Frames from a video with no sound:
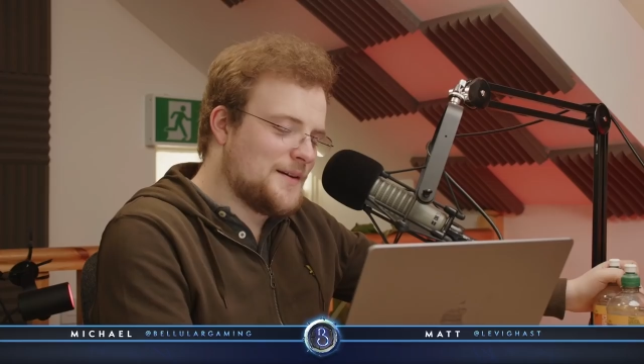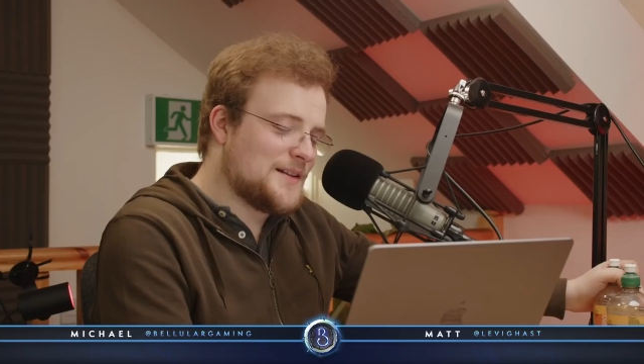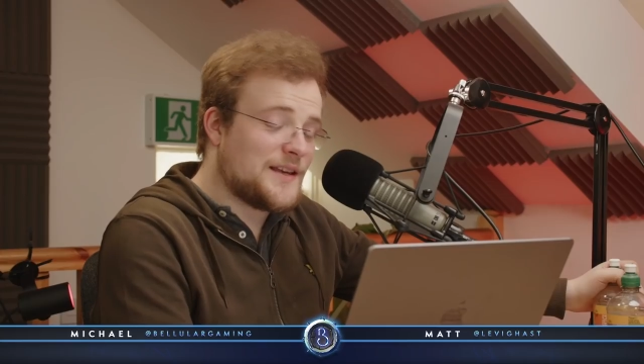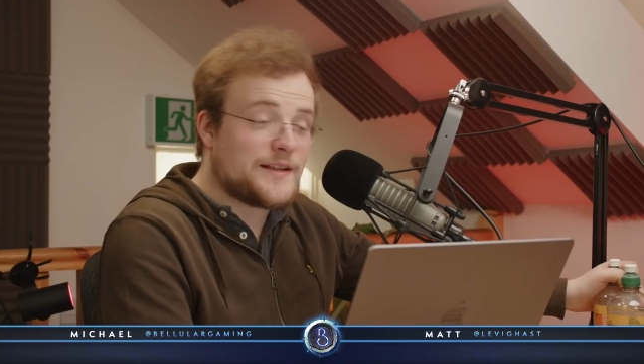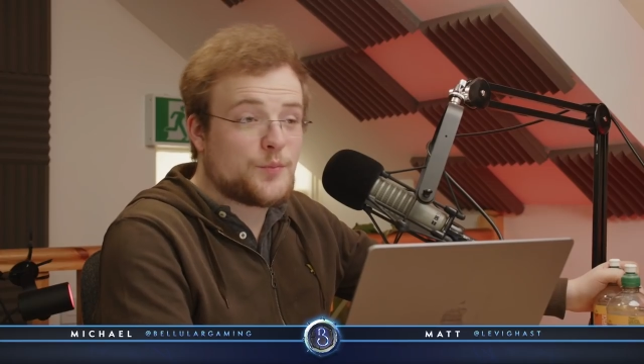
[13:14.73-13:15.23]

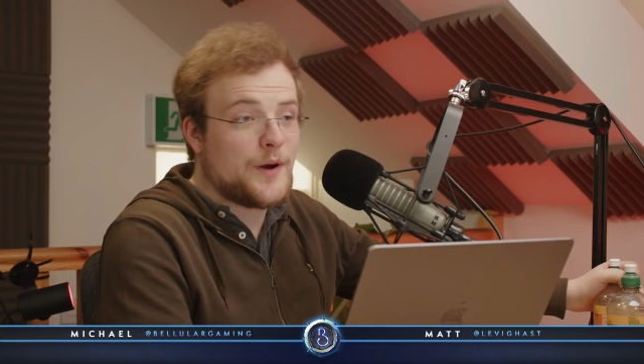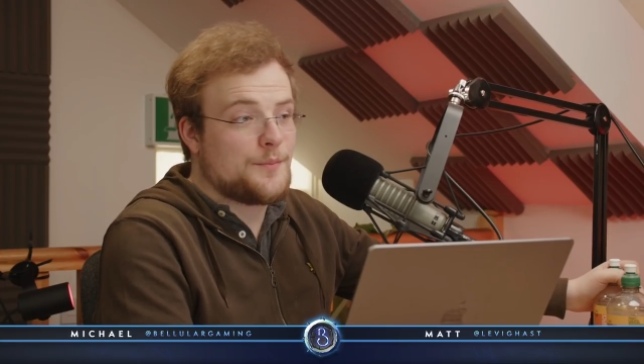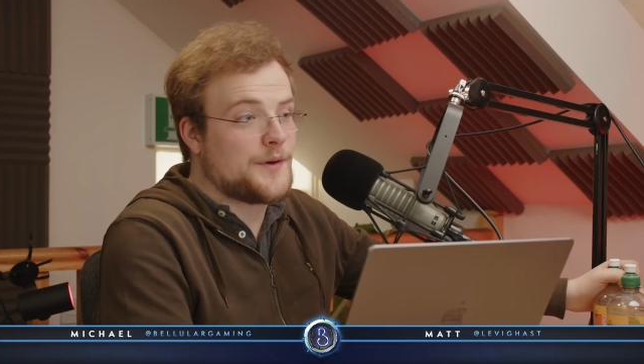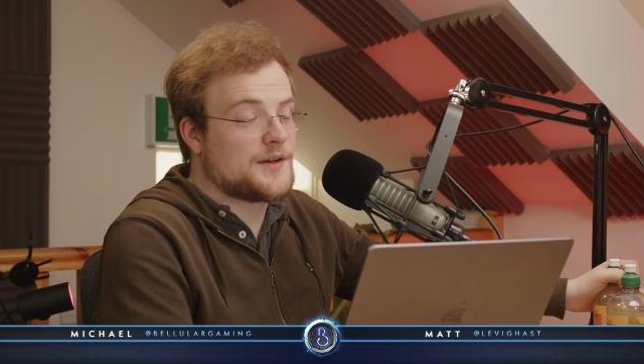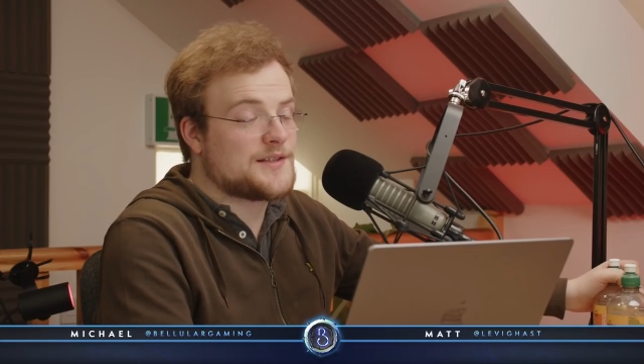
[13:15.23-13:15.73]
it's
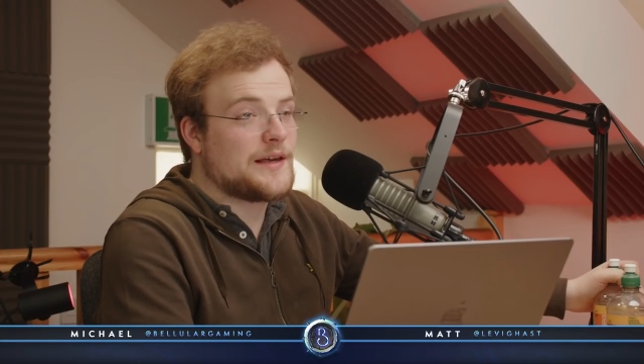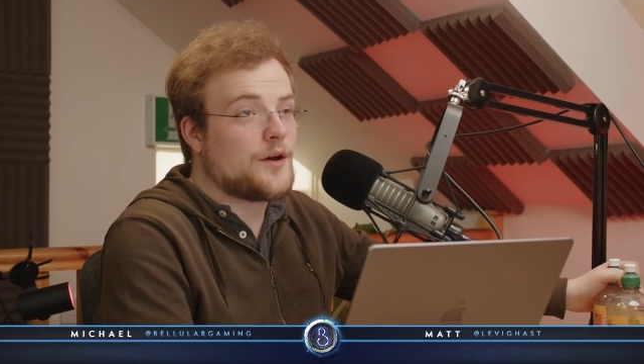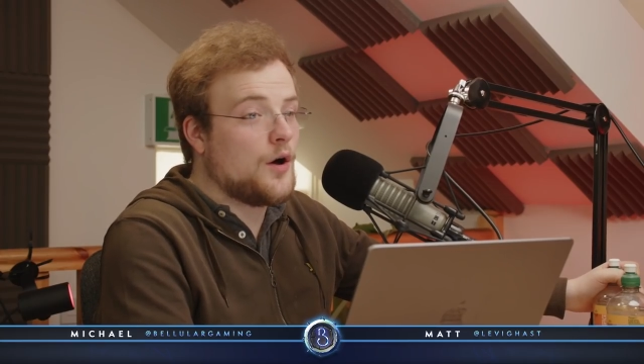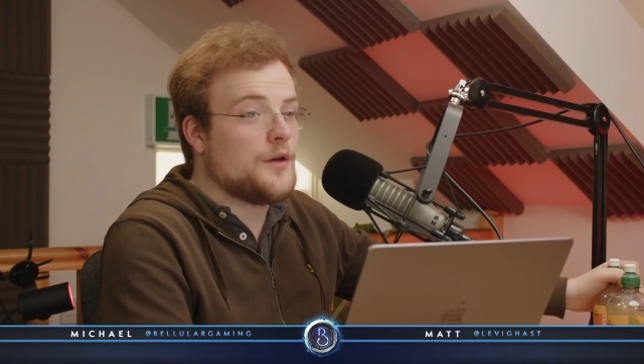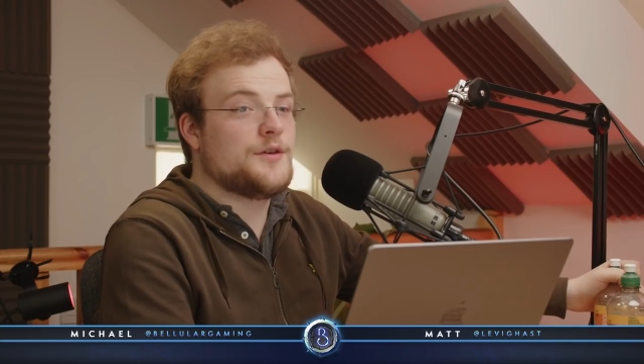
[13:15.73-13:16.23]
weird because
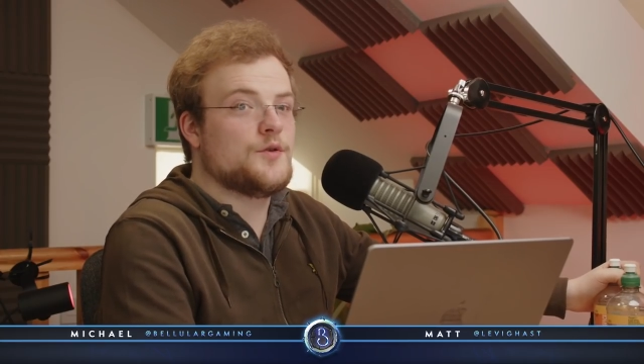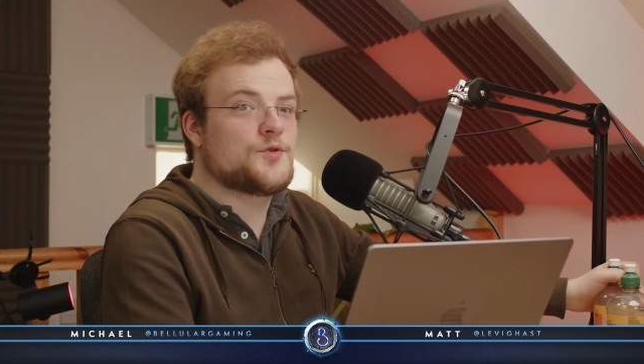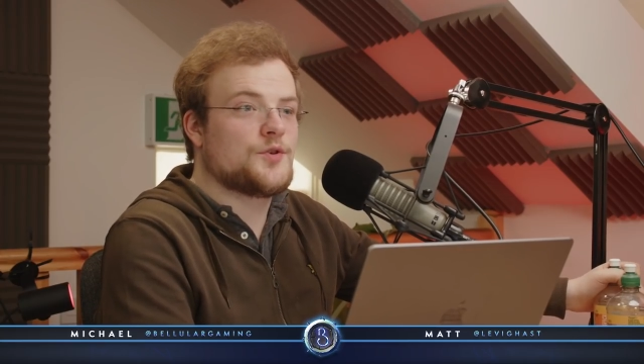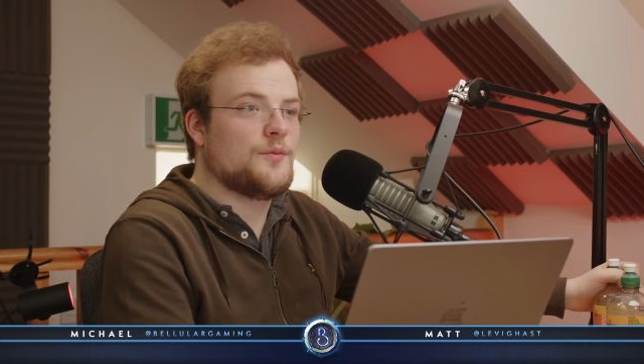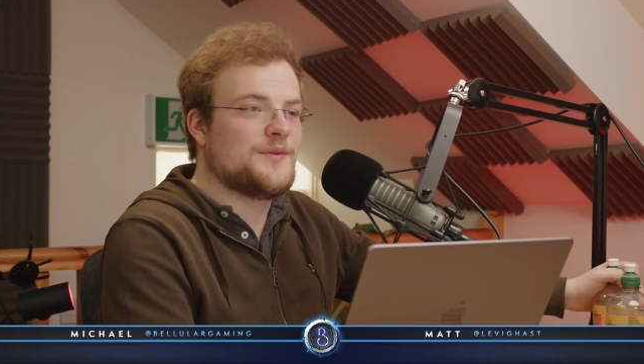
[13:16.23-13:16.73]
like on
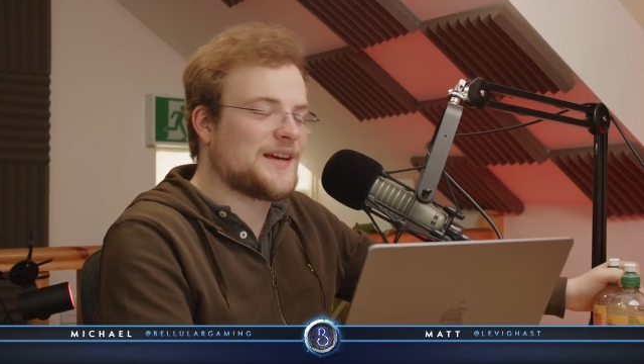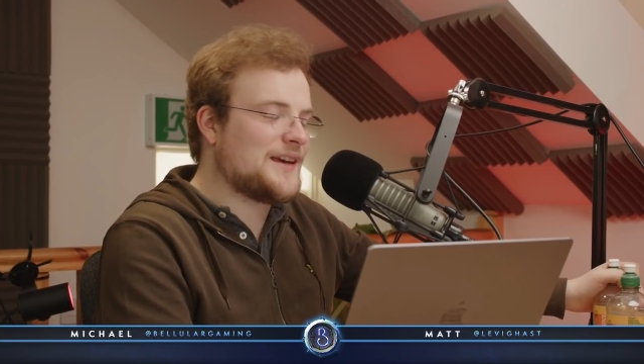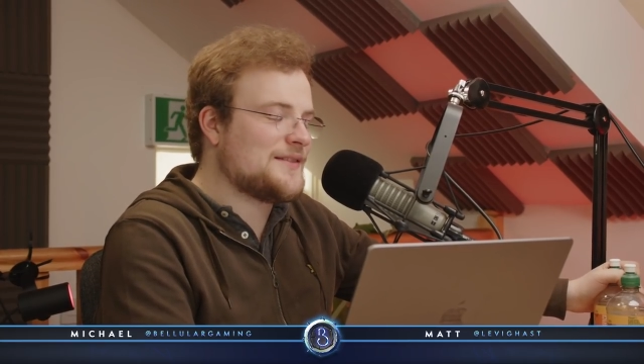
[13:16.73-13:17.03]
YouTube,